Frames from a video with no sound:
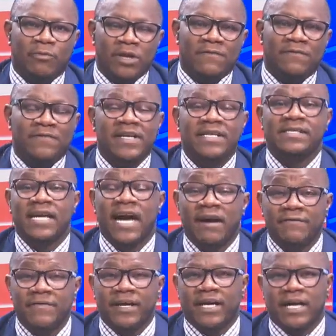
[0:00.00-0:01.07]
will face
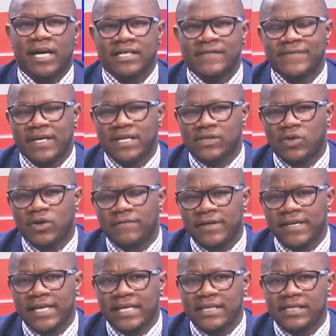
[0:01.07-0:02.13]
Africa as far as
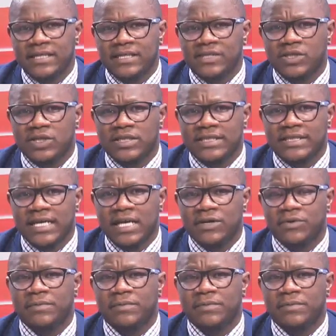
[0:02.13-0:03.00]
COVID 19 is concerned.